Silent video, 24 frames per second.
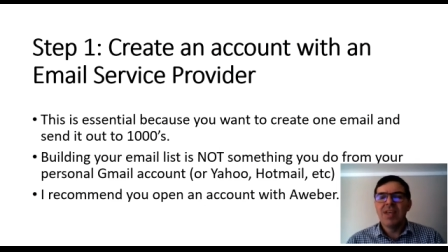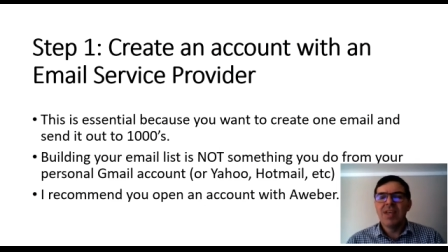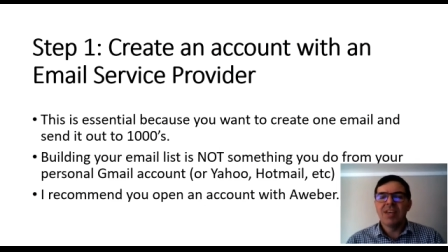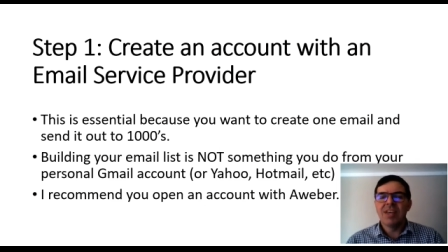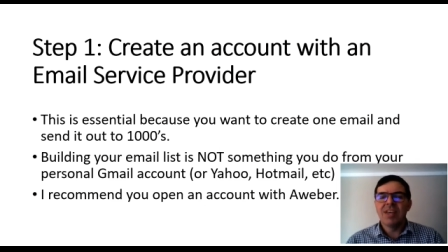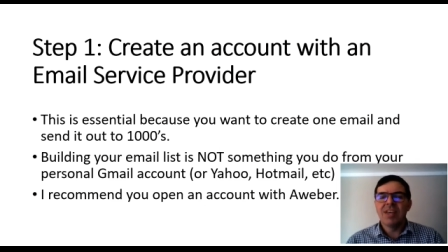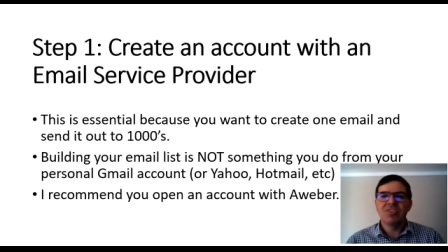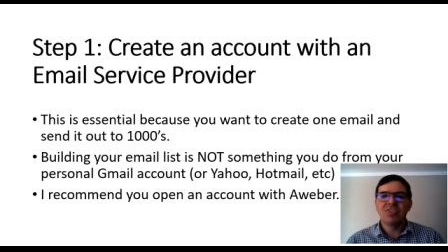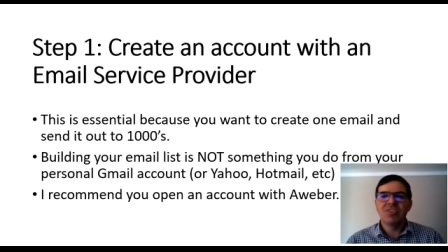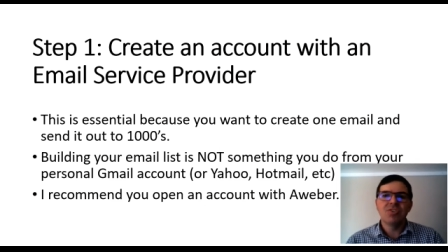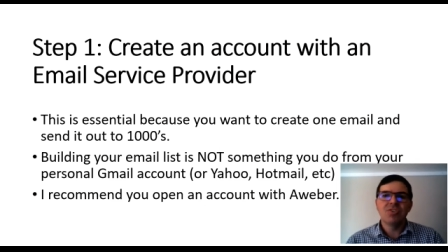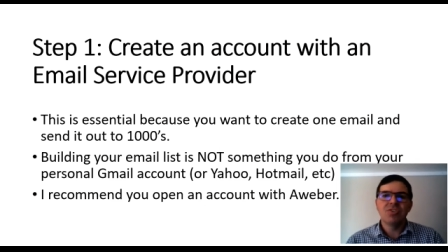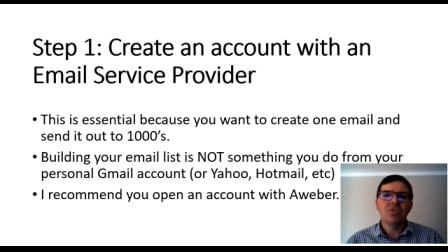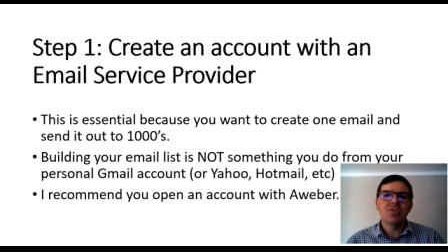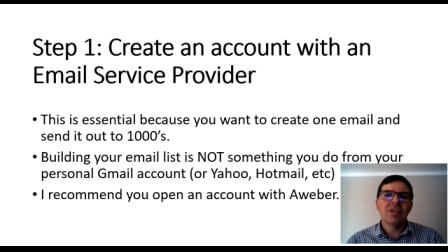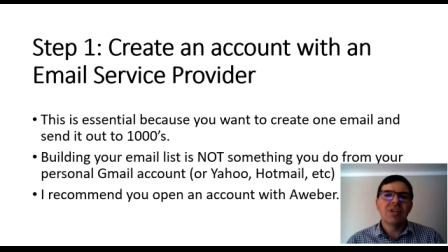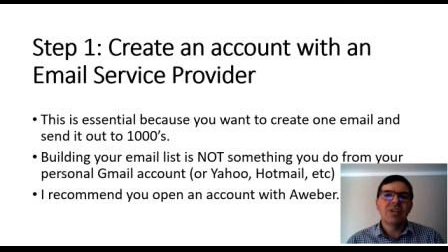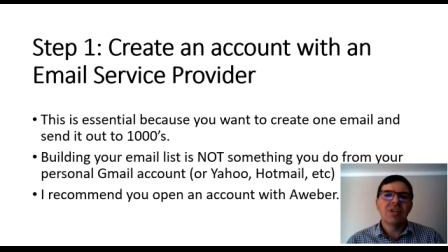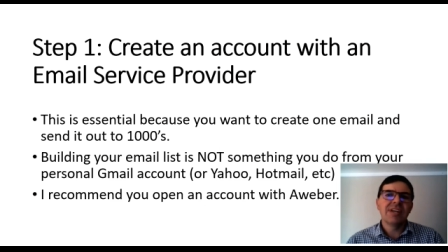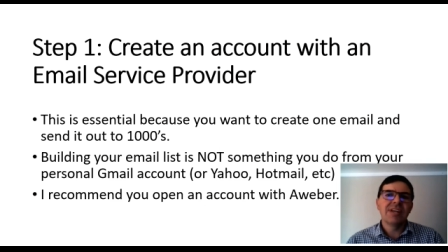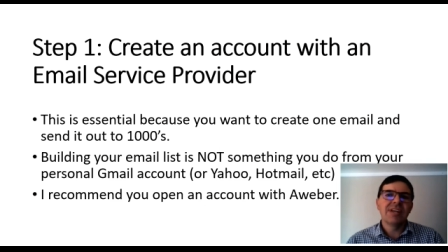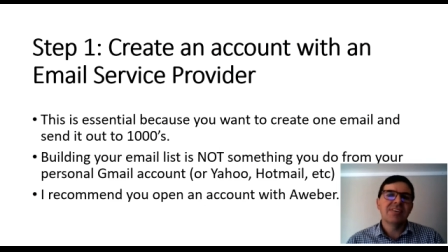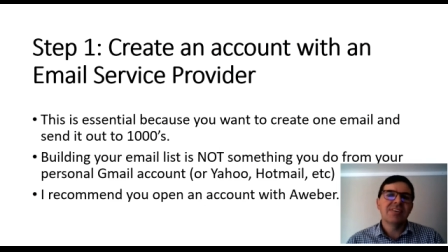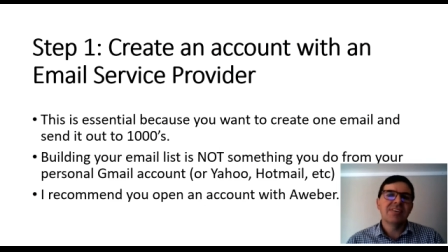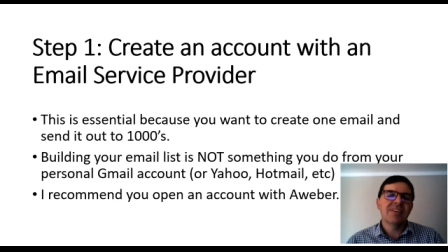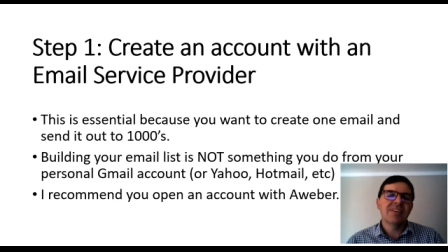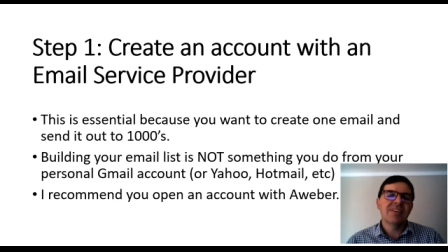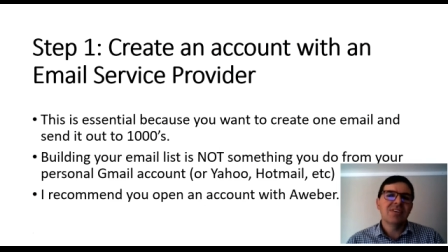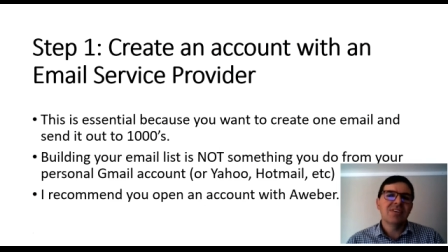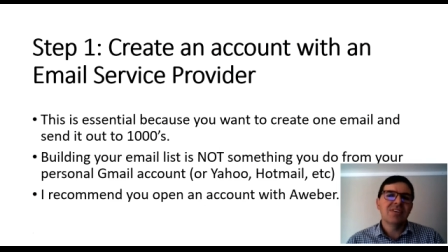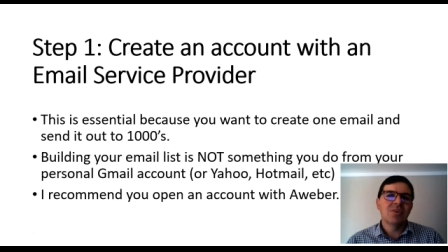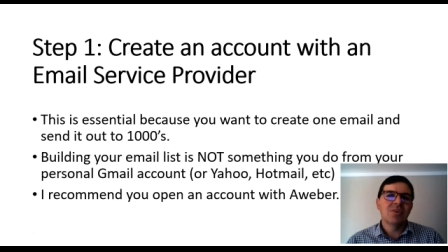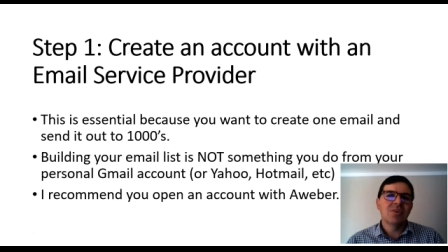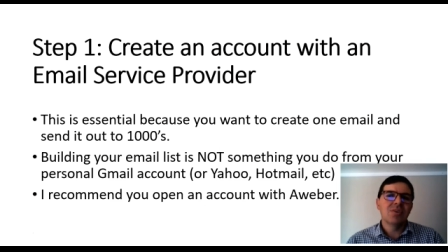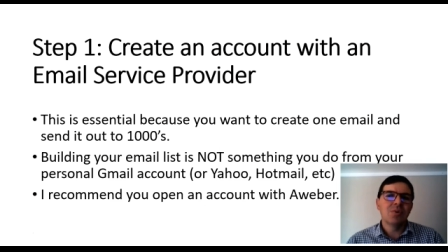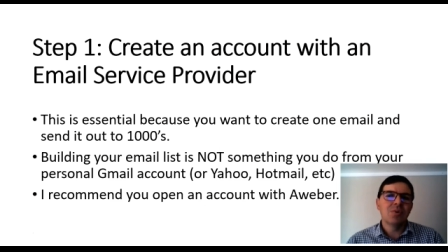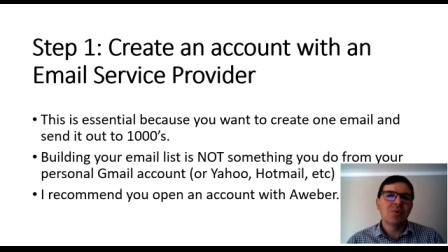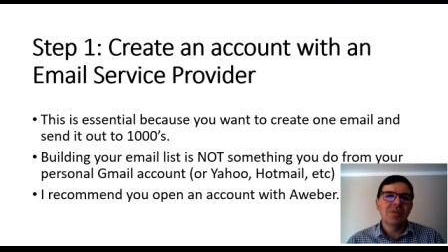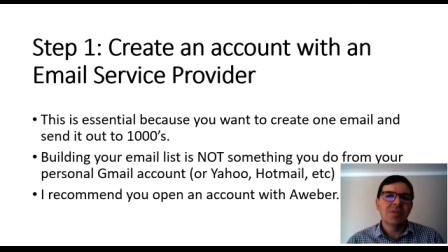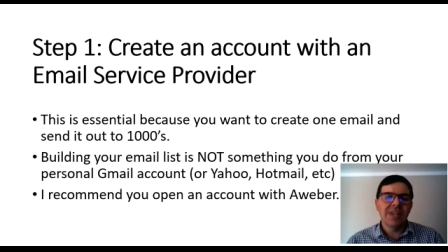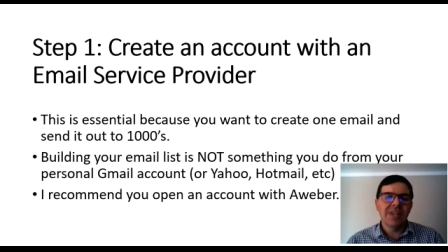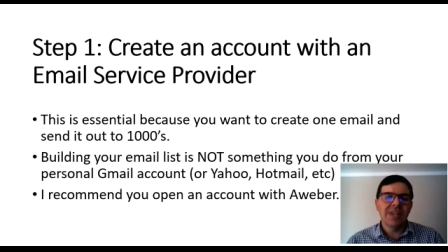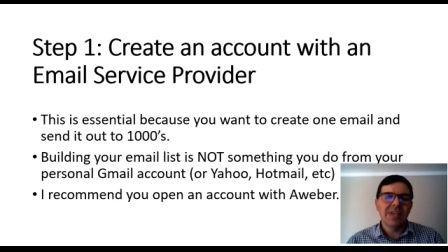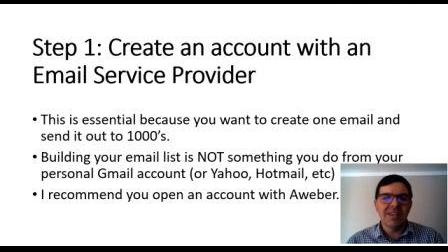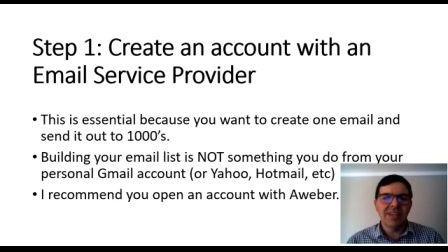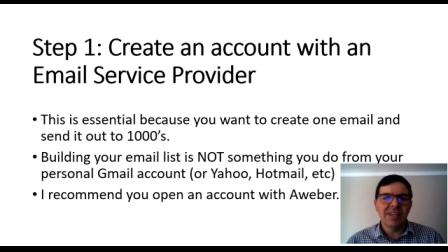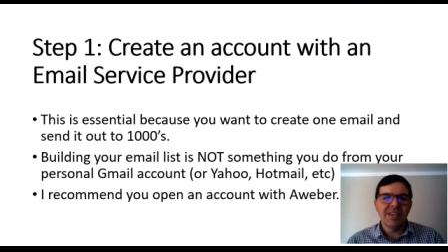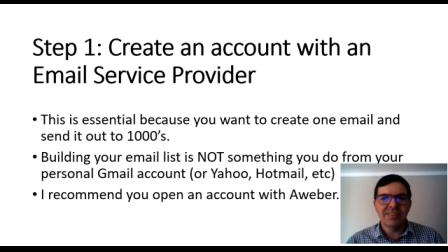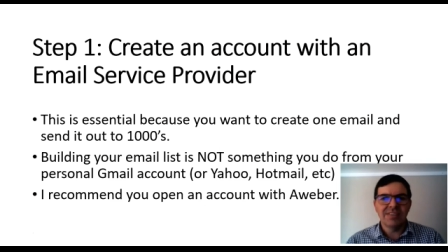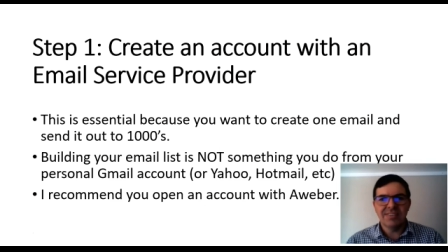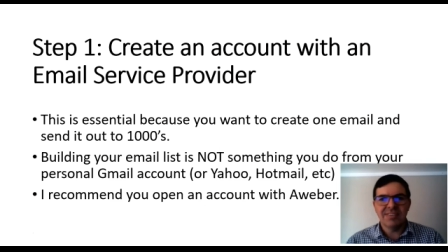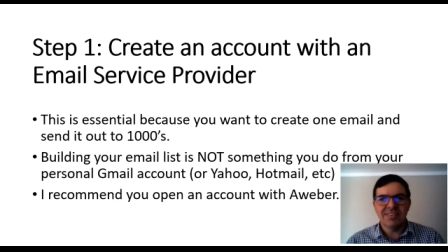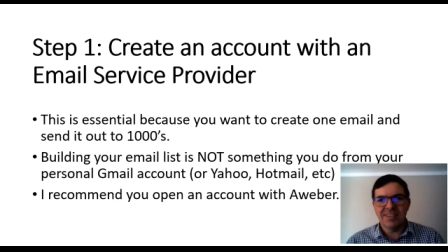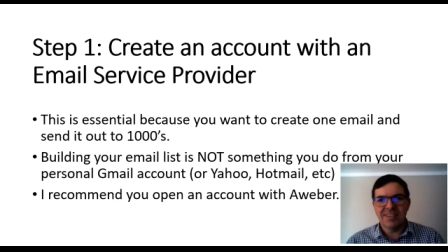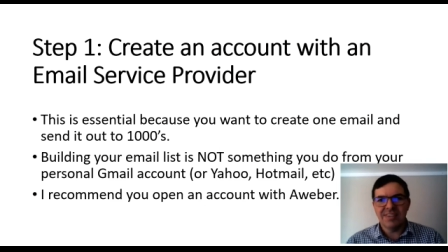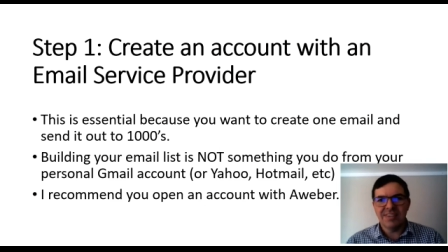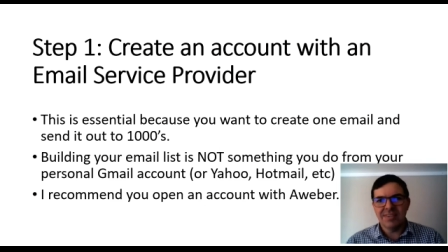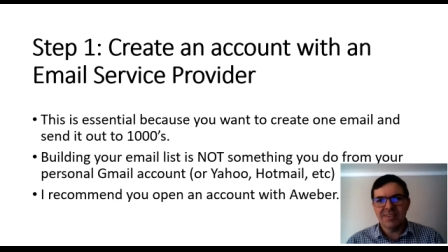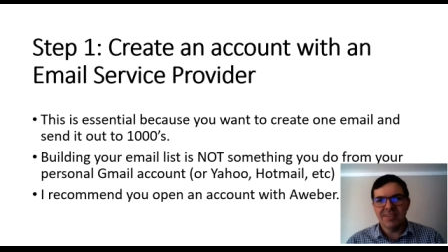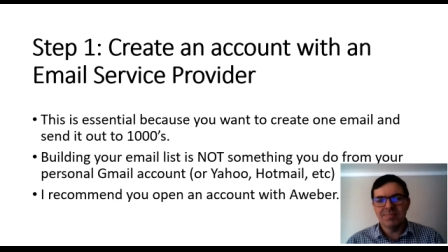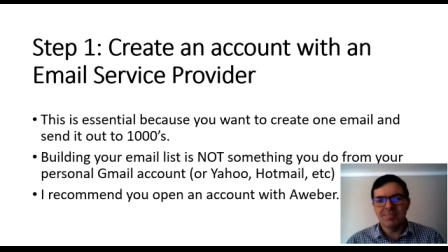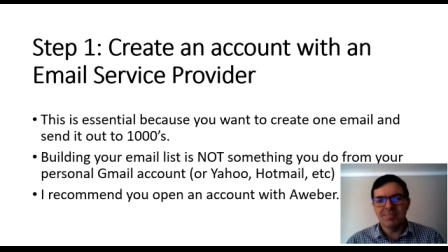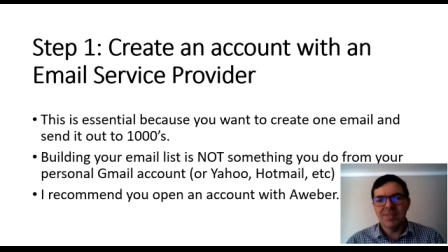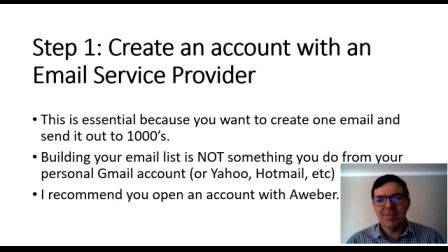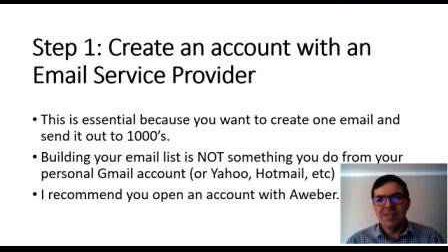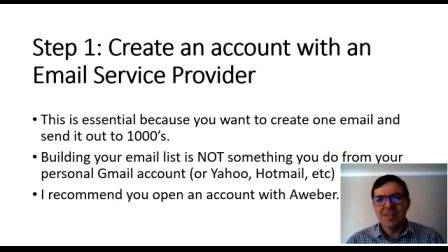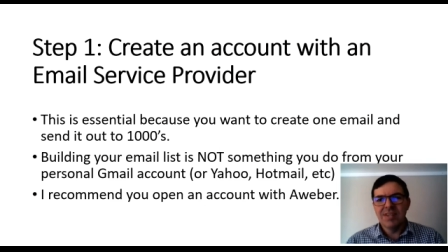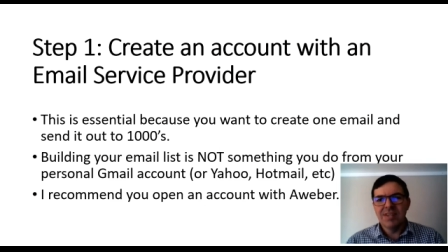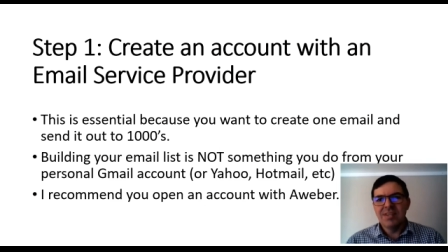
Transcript: And sooner or later, you will get um,